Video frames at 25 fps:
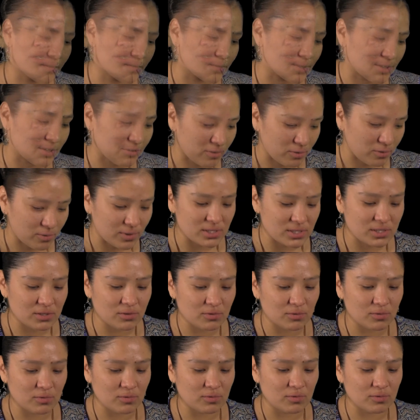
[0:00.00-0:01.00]
If it
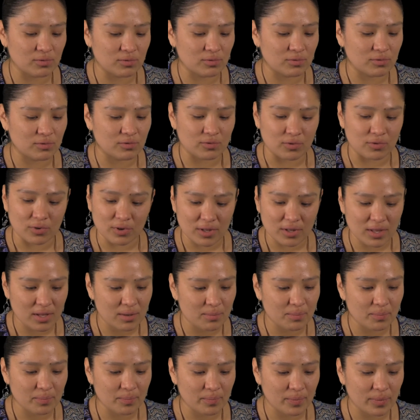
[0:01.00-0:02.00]
wasn't for
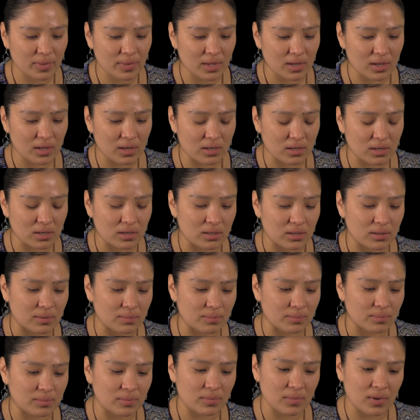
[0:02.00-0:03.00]
them,
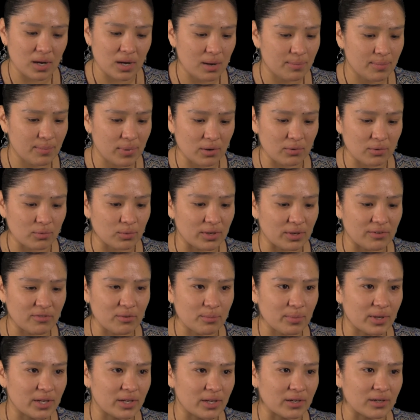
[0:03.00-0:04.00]
I probably wouldn't even
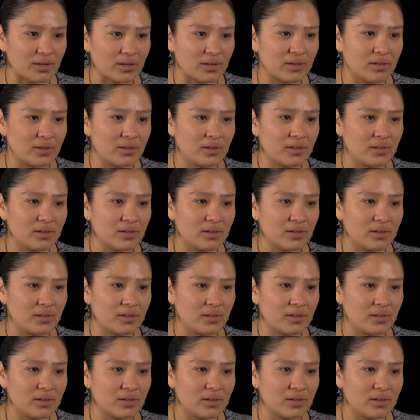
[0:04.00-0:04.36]
be here.